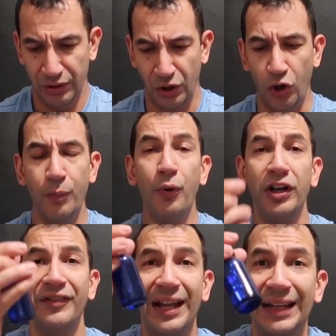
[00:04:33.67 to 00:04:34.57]
The whole
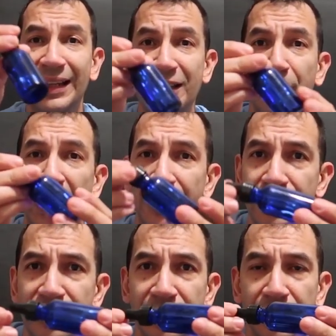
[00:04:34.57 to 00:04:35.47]
point of getting these
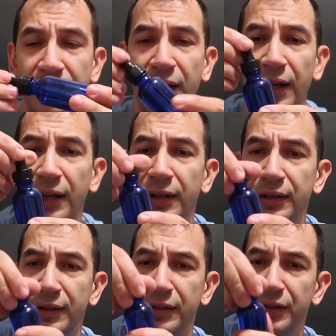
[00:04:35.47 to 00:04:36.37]
bottles,
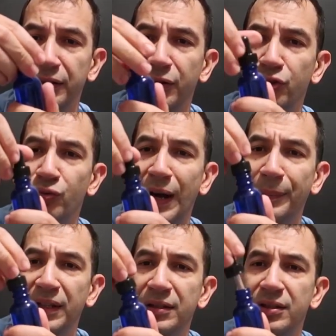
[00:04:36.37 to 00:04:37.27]
little
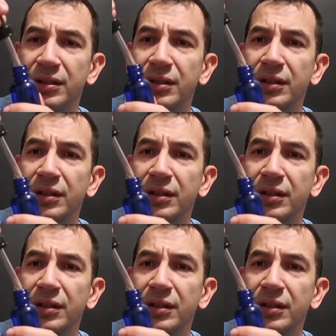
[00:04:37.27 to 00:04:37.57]
droplets,